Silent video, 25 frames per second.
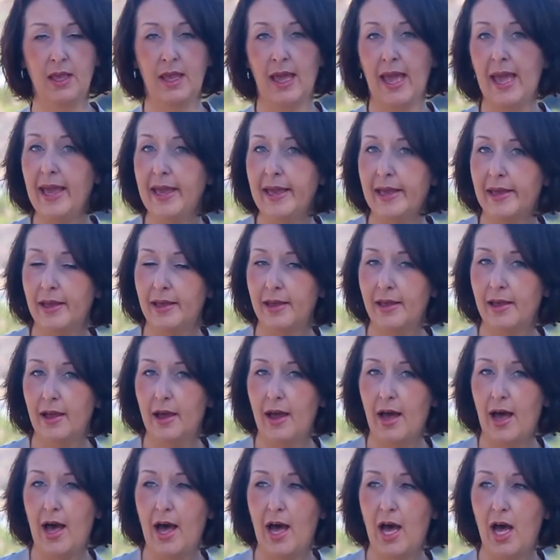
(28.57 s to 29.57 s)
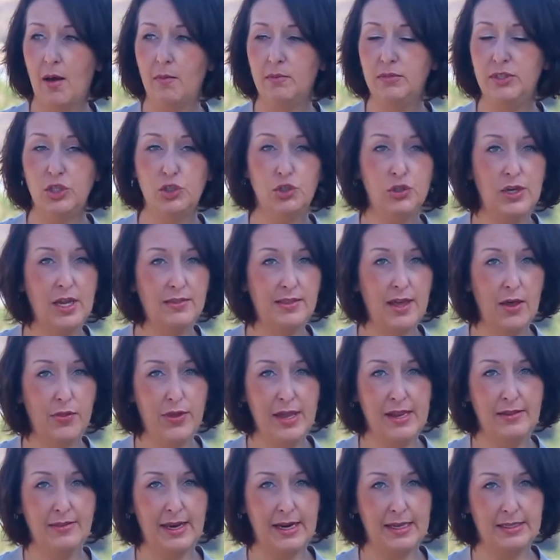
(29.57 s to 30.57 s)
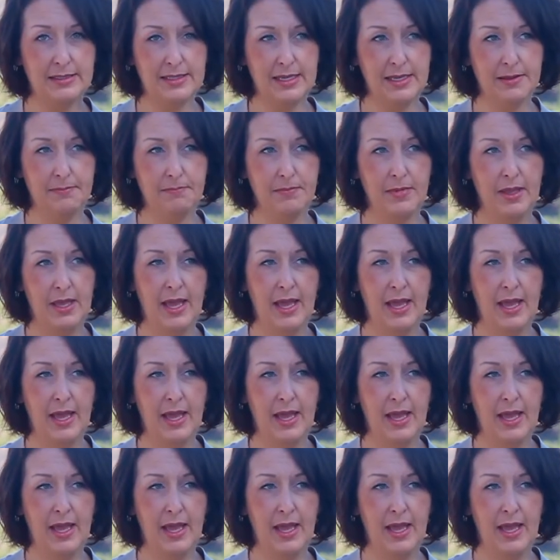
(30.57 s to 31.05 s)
Hey, did you get that thing that I sent?